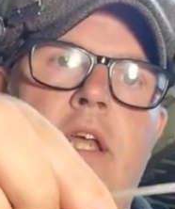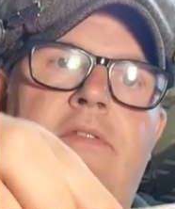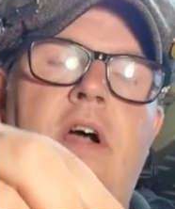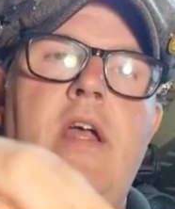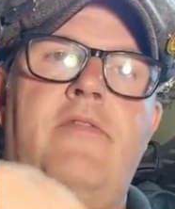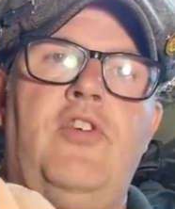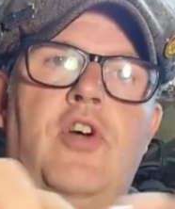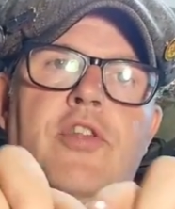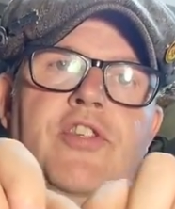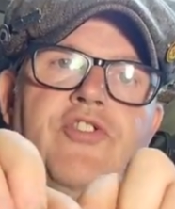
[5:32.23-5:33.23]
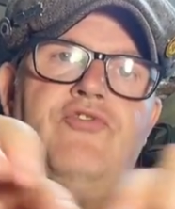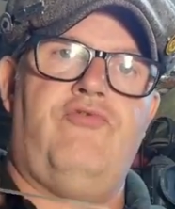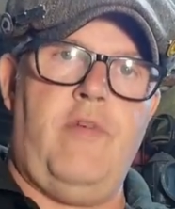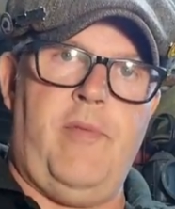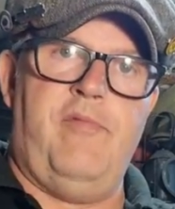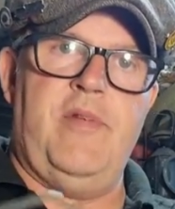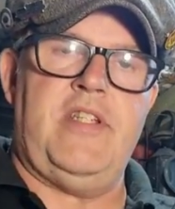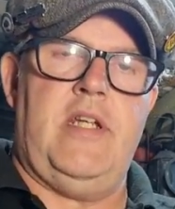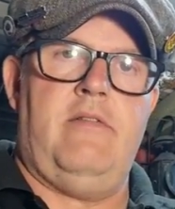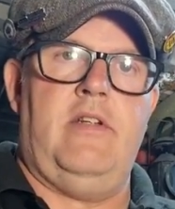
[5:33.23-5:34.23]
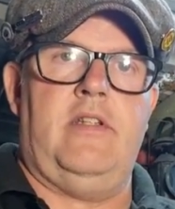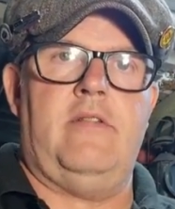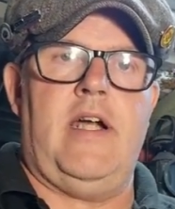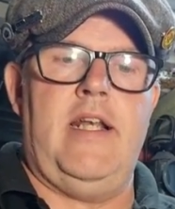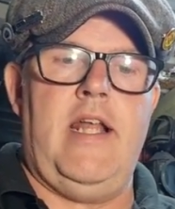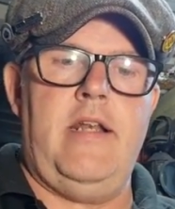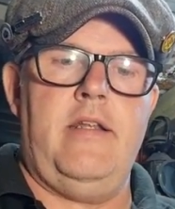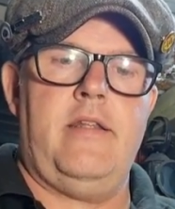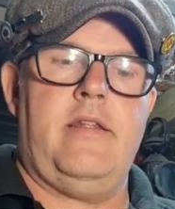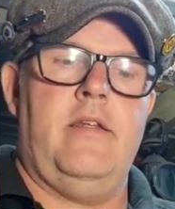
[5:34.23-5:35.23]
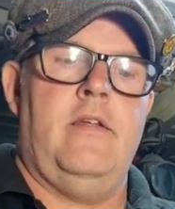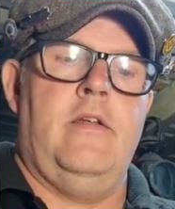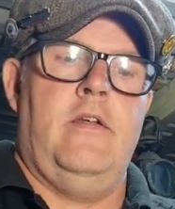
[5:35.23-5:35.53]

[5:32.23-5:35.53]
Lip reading: if I haven't got the strip of material the right length,